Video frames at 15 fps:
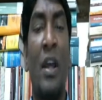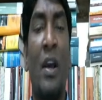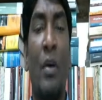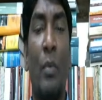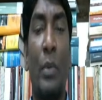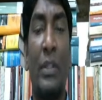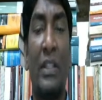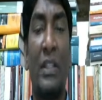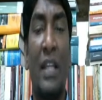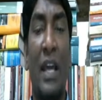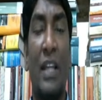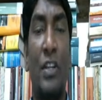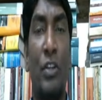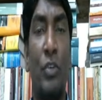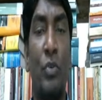whether
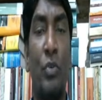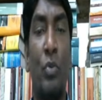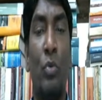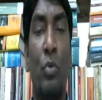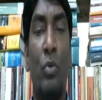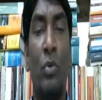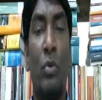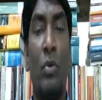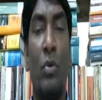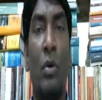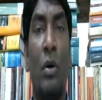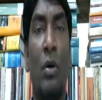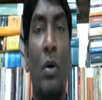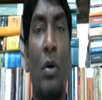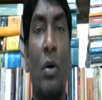that U
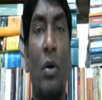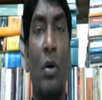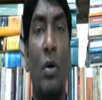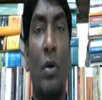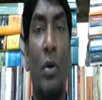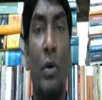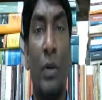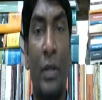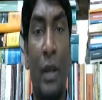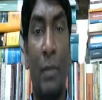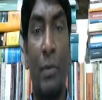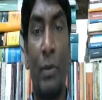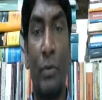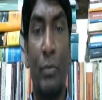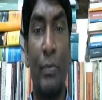or
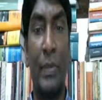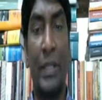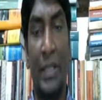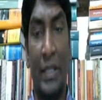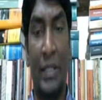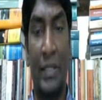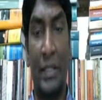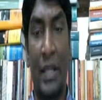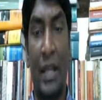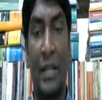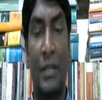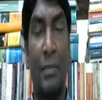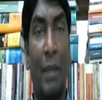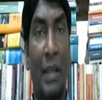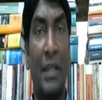WB in that,
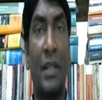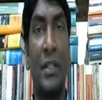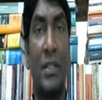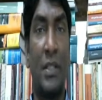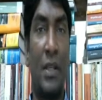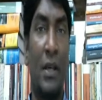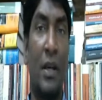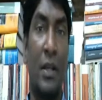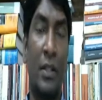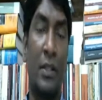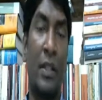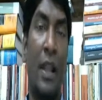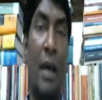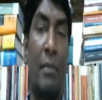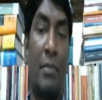minus the
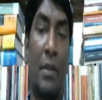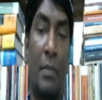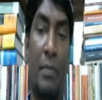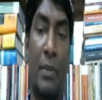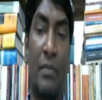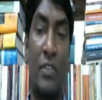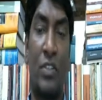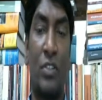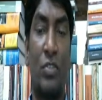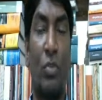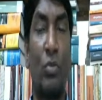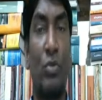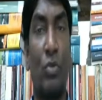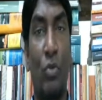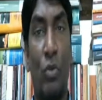lambda P, which is
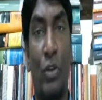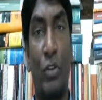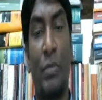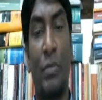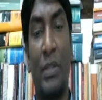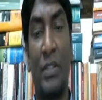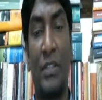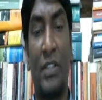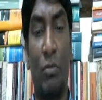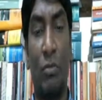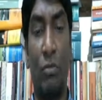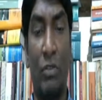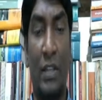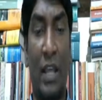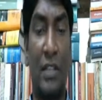also going to be 0
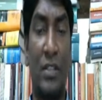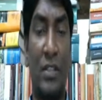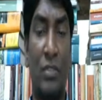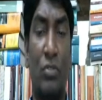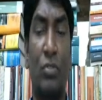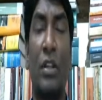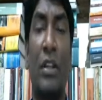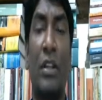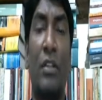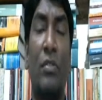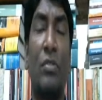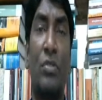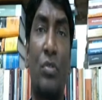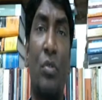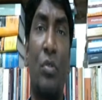in that sense. So that
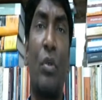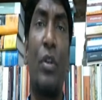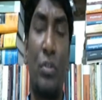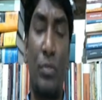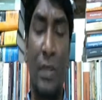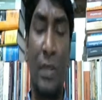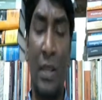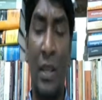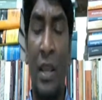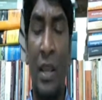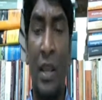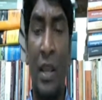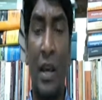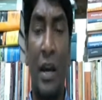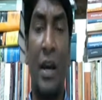is going to be
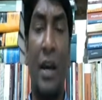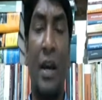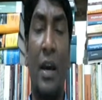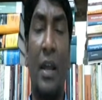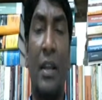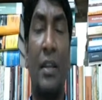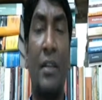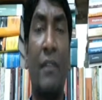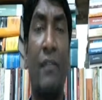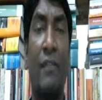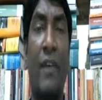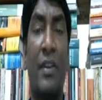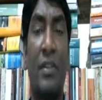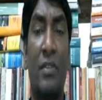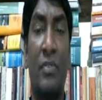a net
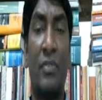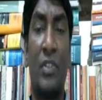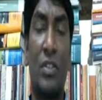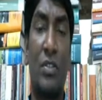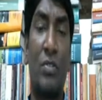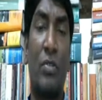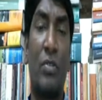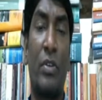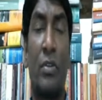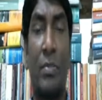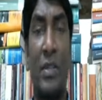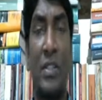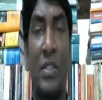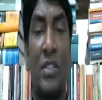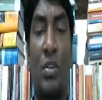effect which is going to
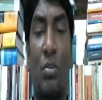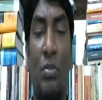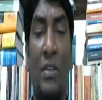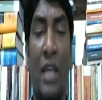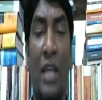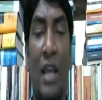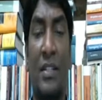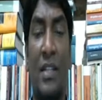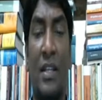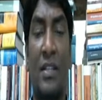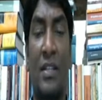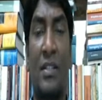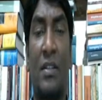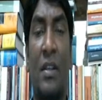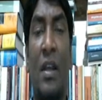be 0 in that
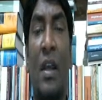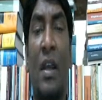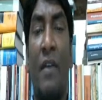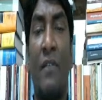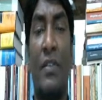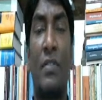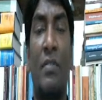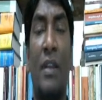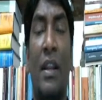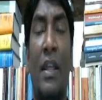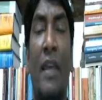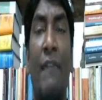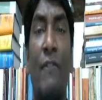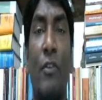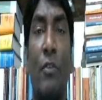sense. which will
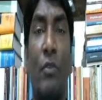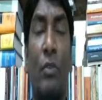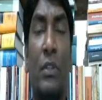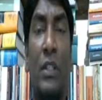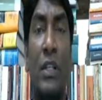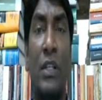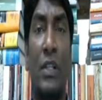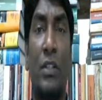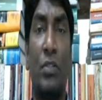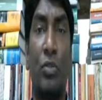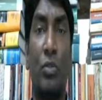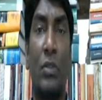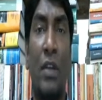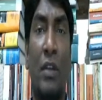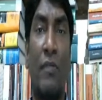give you the
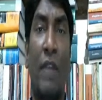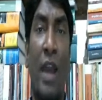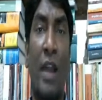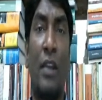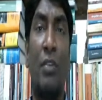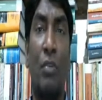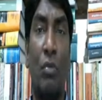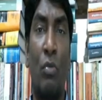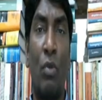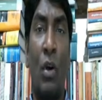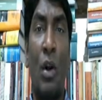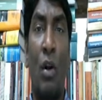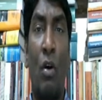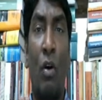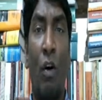total value
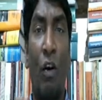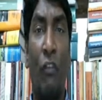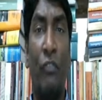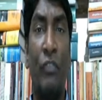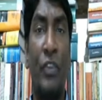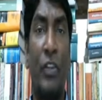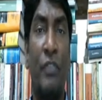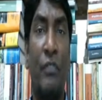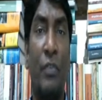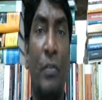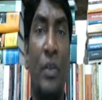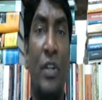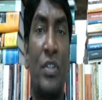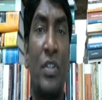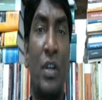of the
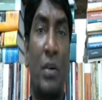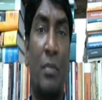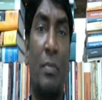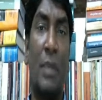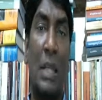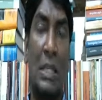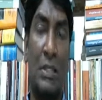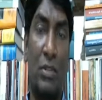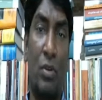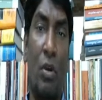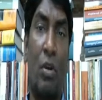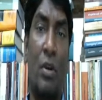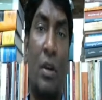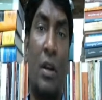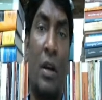information based
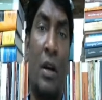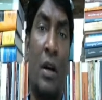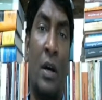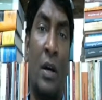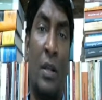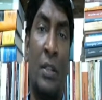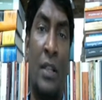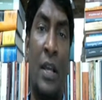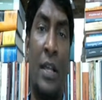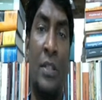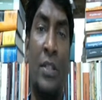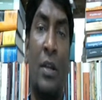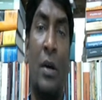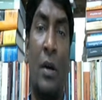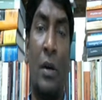on
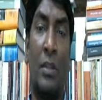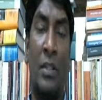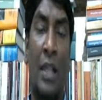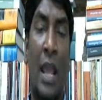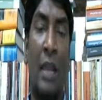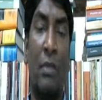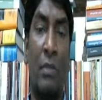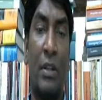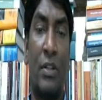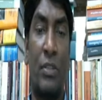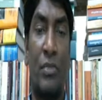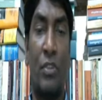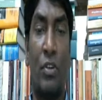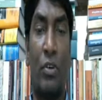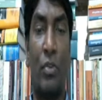the calculation
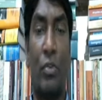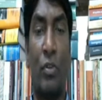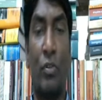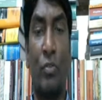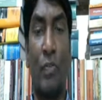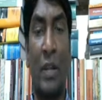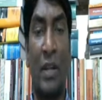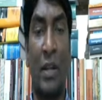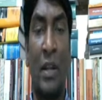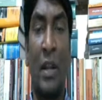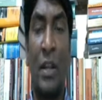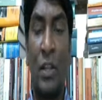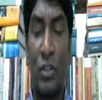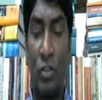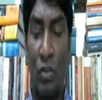which you are going to make.
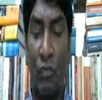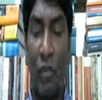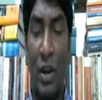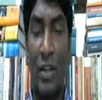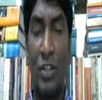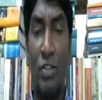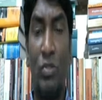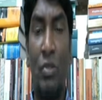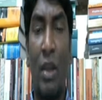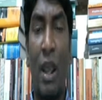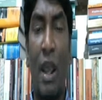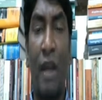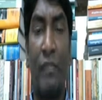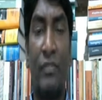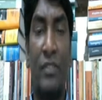So once you
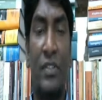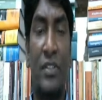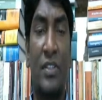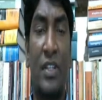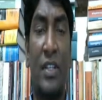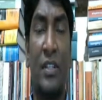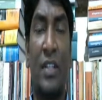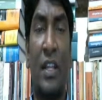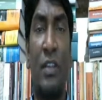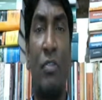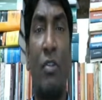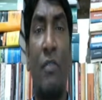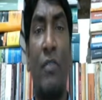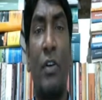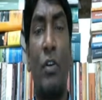have this thing, then you
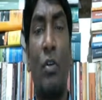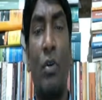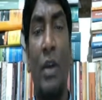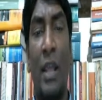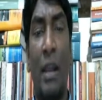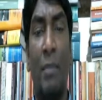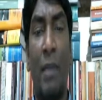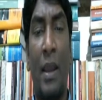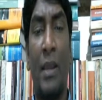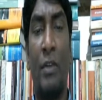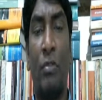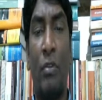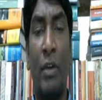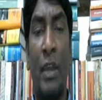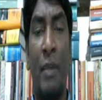have a dou L by
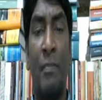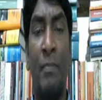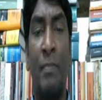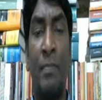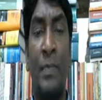dou M,